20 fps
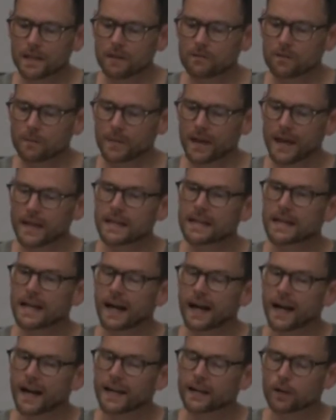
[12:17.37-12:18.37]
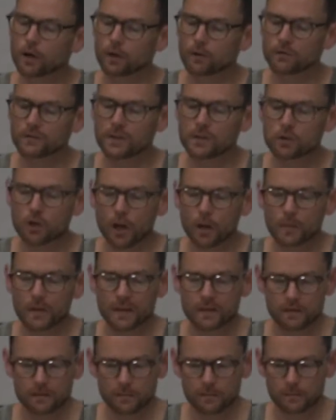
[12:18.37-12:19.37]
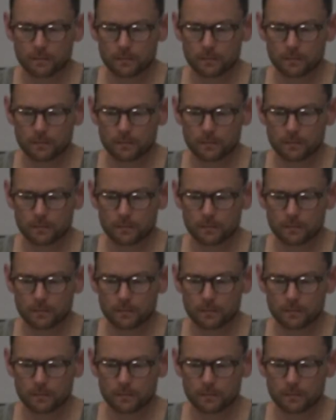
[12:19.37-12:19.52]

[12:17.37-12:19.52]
from any kind of determinism.